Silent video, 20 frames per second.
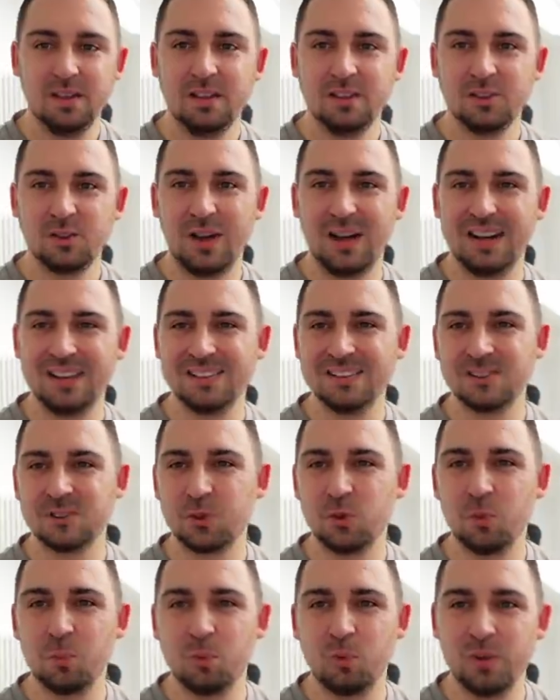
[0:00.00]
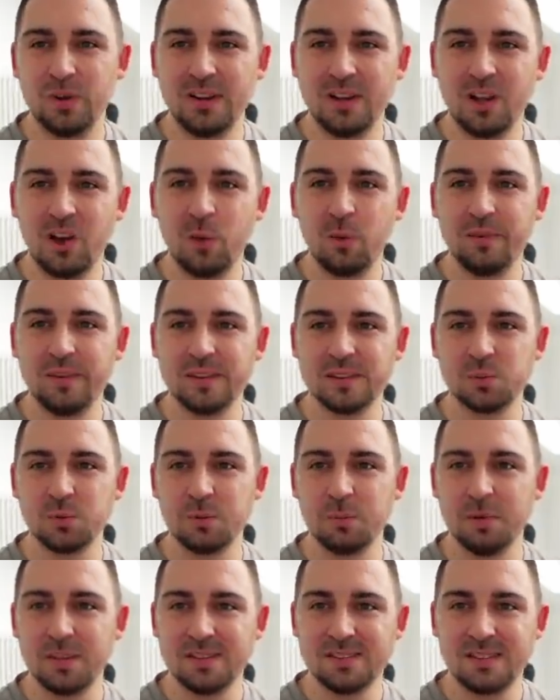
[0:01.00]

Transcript: So Alice has scored pretty low in this with my